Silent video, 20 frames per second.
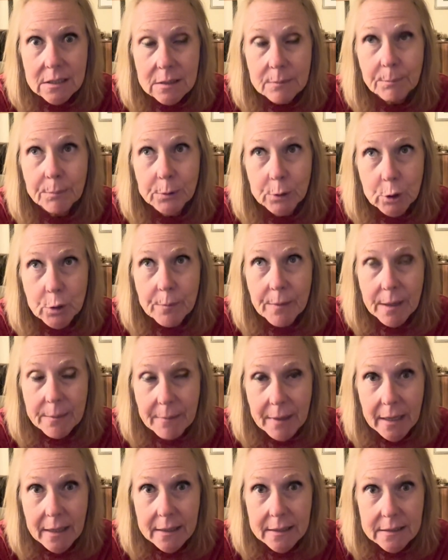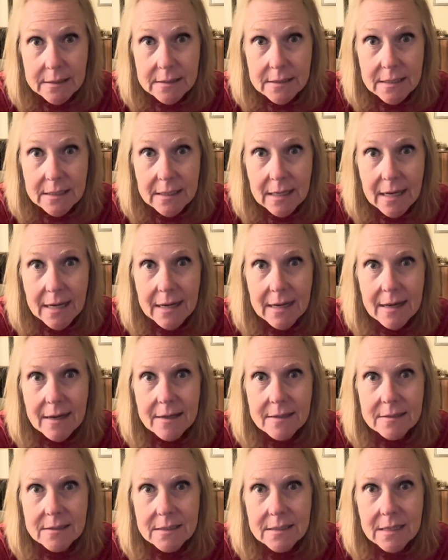blew my mind,
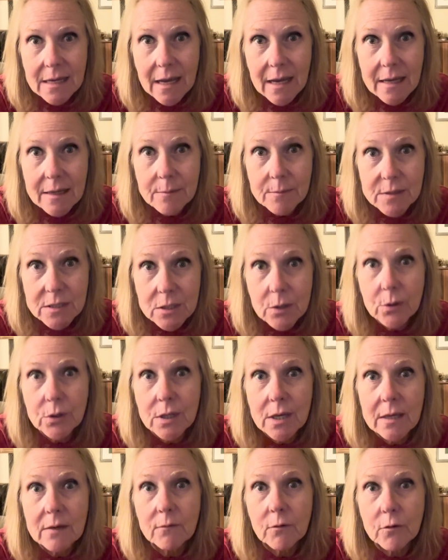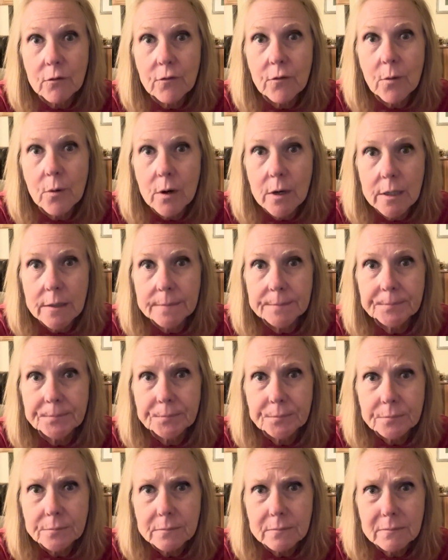and I am so thankful for it.
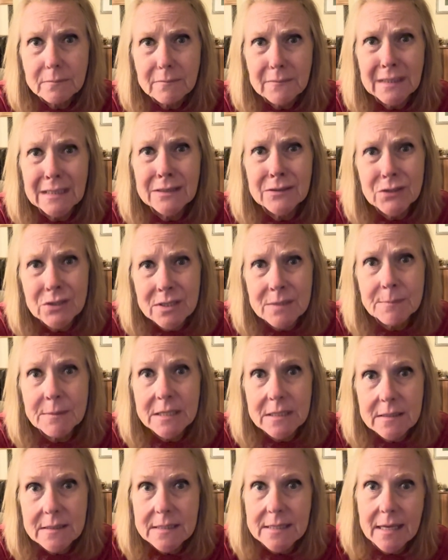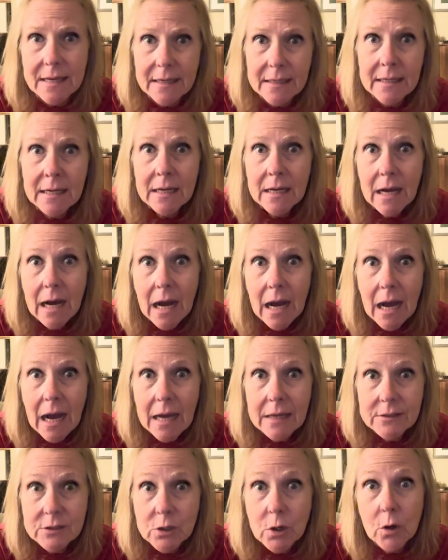It just means that
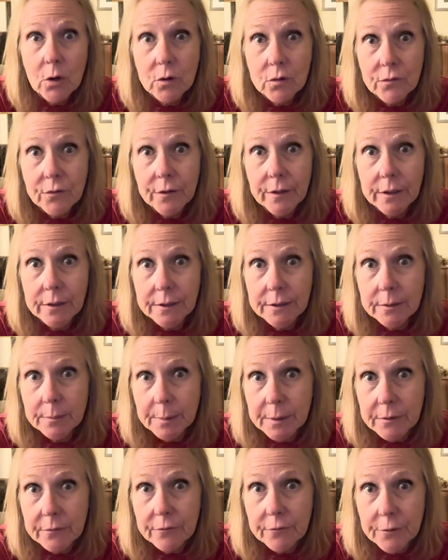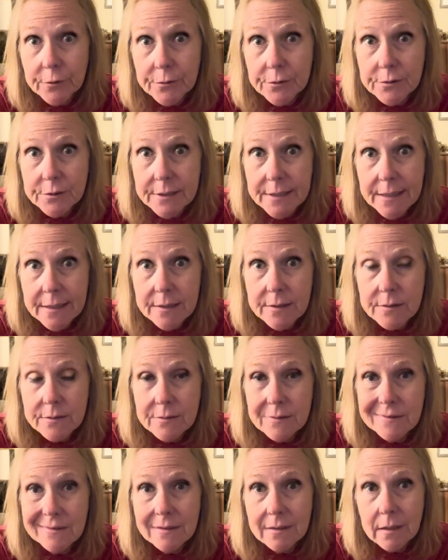I dove a little bit further
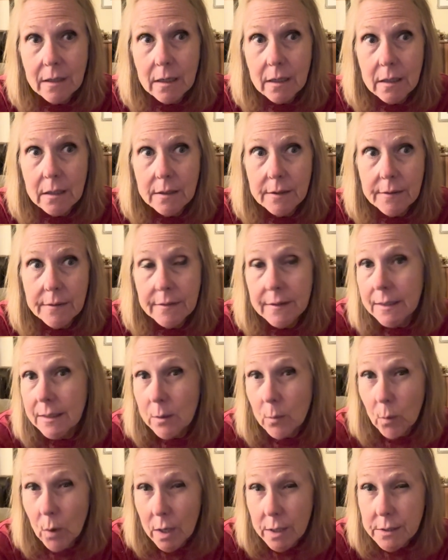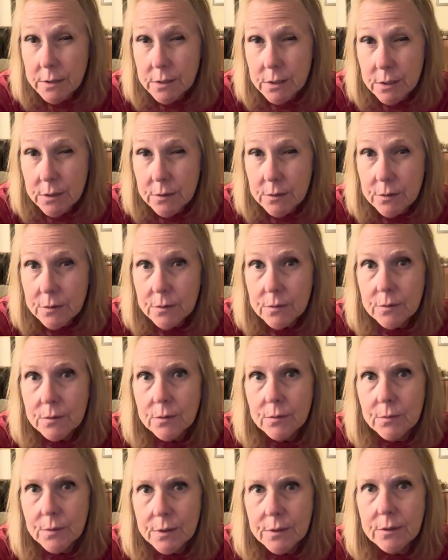down than I wanted to
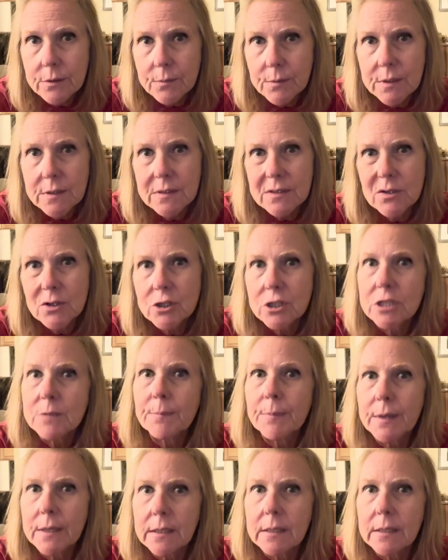with the research, but